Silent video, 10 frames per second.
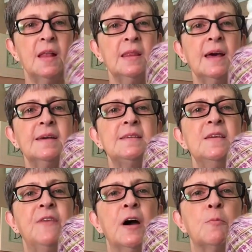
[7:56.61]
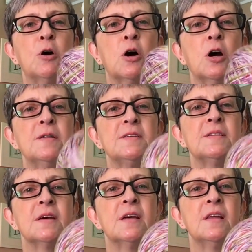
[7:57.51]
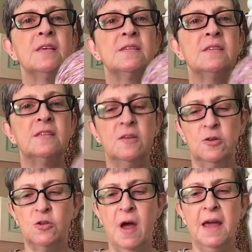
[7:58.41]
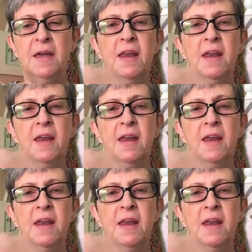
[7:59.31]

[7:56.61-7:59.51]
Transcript: Legacy Fiber Arts. This is their Dragon